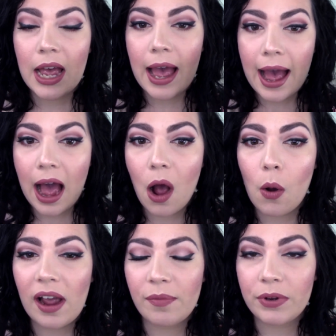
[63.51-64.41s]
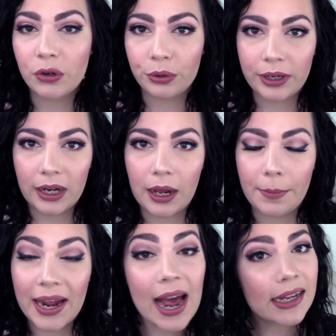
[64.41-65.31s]
how I've been creating
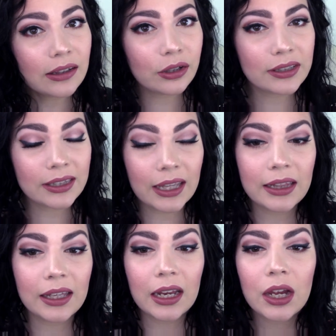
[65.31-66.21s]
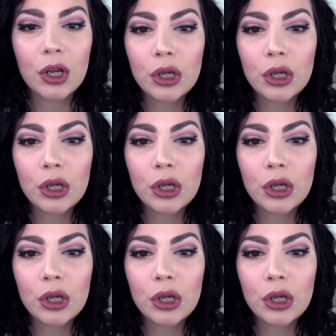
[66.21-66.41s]
my eye looks lately.